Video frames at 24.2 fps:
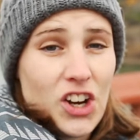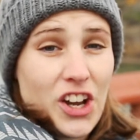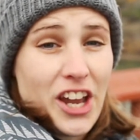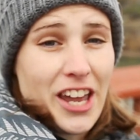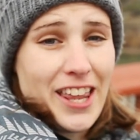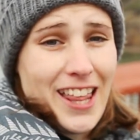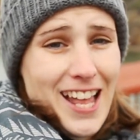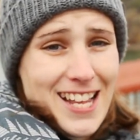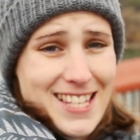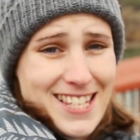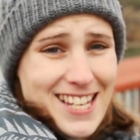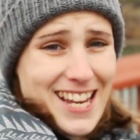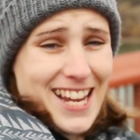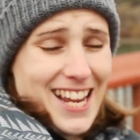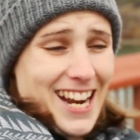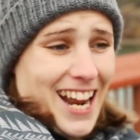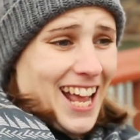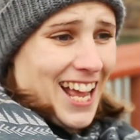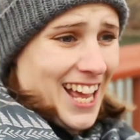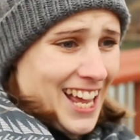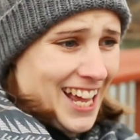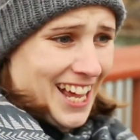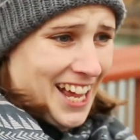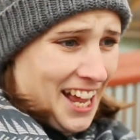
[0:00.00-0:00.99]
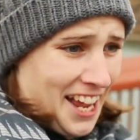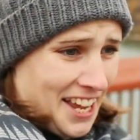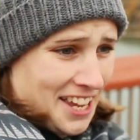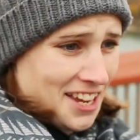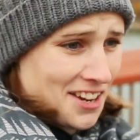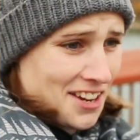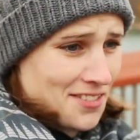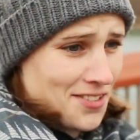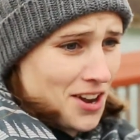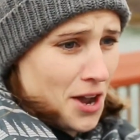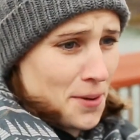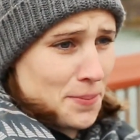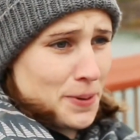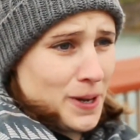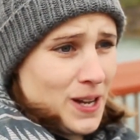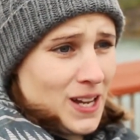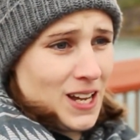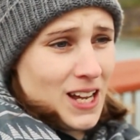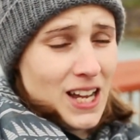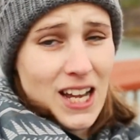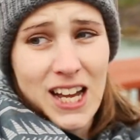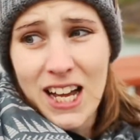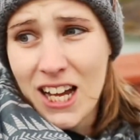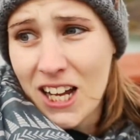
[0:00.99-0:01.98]
Okay, that's it. I give up.
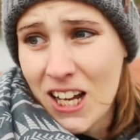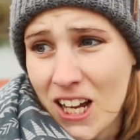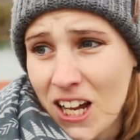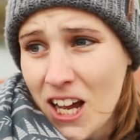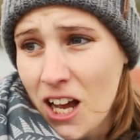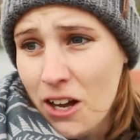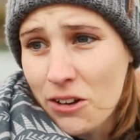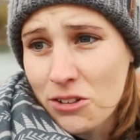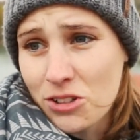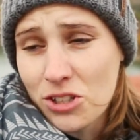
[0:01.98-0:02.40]
I